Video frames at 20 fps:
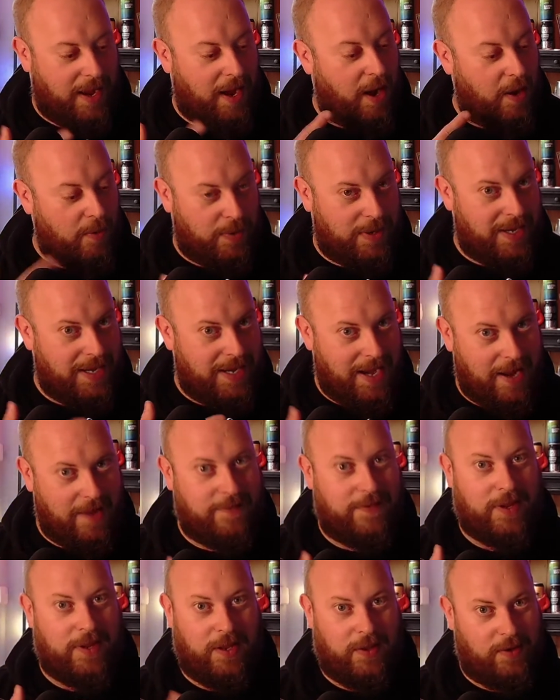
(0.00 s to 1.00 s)
I would never
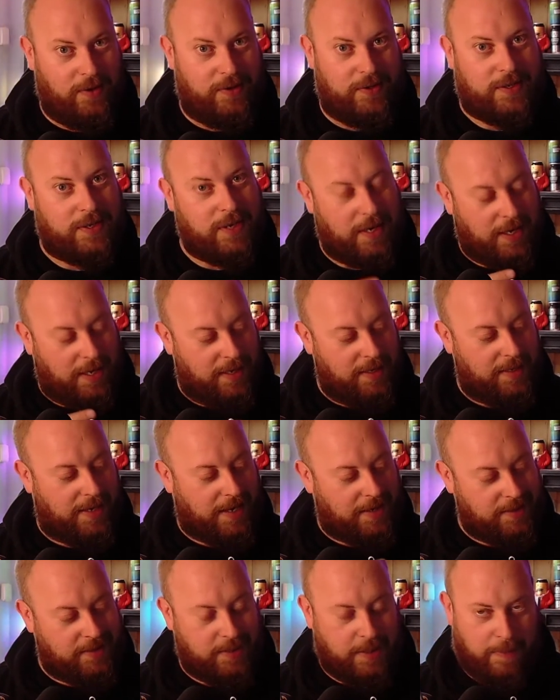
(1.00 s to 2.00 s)
use a
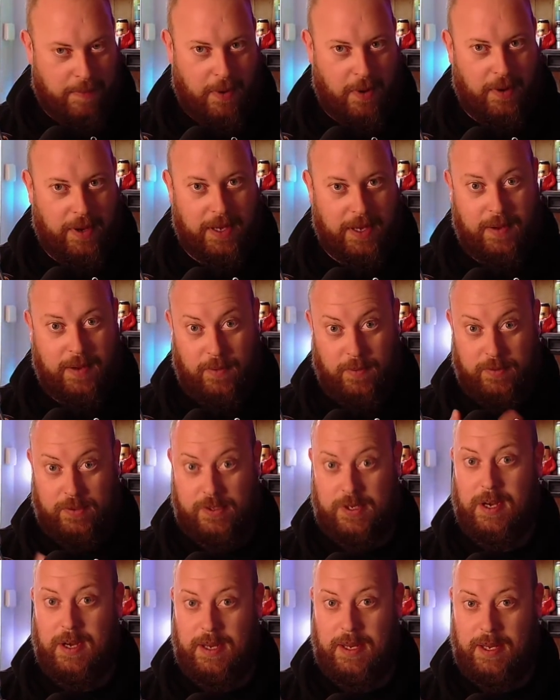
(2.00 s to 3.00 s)
condenser mic, or
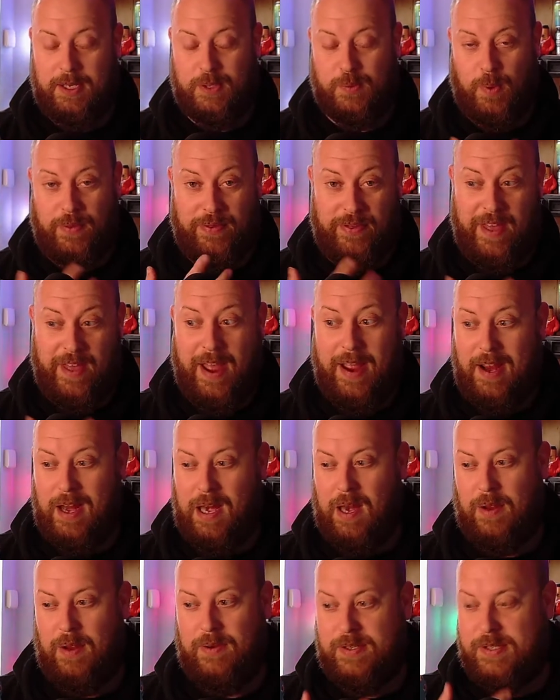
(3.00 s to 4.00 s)
certainly this one, that
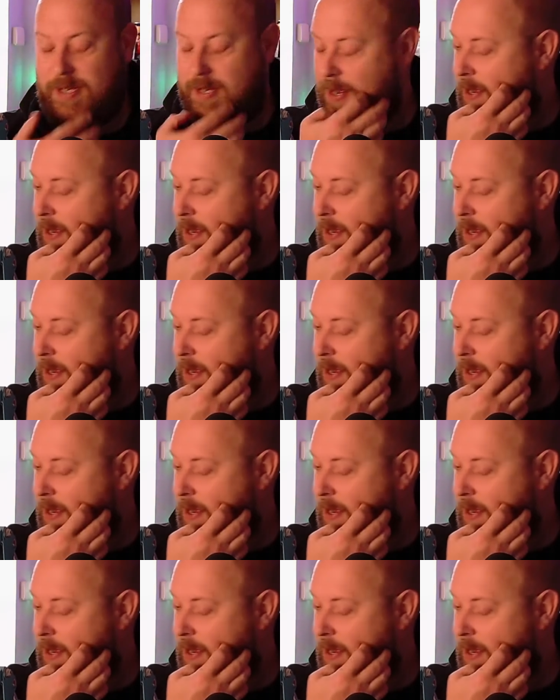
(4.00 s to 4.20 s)
close.